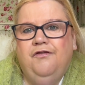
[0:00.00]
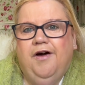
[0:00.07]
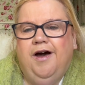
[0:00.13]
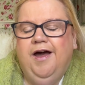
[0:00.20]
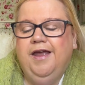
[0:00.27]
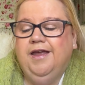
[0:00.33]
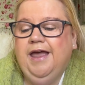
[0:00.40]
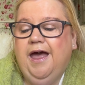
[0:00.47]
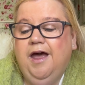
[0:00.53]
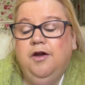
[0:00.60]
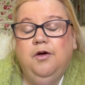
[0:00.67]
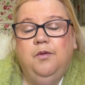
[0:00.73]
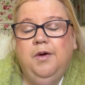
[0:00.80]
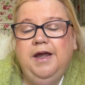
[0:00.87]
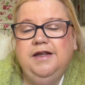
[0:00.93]
I
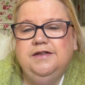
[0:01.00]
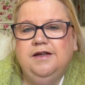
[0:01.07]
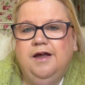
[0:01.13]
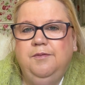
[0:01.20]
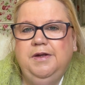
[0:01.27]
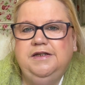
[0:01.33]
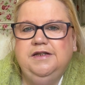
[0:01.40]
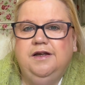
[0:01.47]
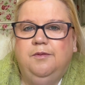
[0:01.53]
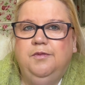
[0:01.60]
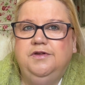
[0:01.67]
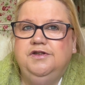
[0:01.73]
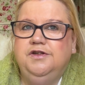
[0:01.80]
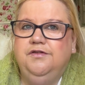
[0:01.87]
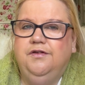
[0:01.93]
cannot wait. I'm meeting up
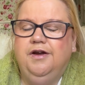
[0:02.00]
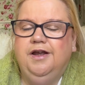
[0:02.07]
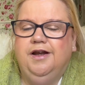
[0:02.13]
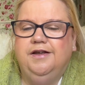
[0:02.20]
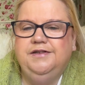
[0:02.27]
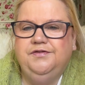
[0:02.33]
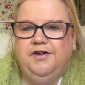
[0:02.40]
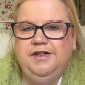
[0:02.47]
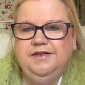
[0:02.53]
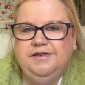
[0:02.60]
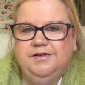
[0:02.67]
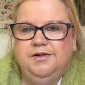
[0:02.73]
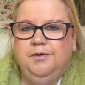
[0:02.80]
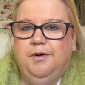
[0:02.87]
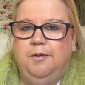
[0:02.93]
with two very close
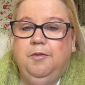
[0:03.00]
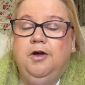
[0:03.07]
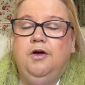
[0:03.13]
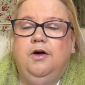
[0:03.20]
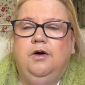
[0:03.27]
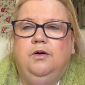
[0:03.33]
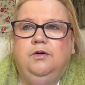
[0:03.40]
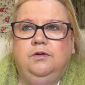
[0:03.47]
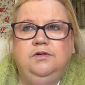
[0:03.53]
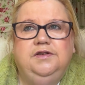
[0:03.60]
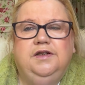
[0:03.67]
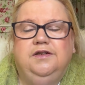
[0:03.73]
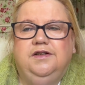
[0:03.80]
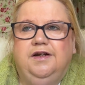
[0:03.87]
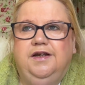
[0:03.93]
friends who I'm
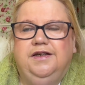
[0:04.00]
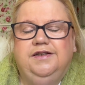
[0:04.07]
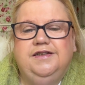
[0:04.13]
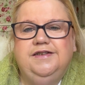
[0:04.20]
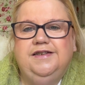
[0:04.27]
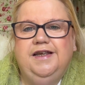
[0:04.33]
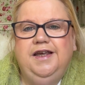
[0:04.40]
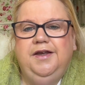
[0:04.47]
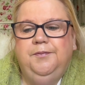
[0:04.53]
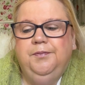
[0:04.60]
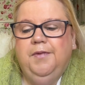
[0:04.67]
also dying to see.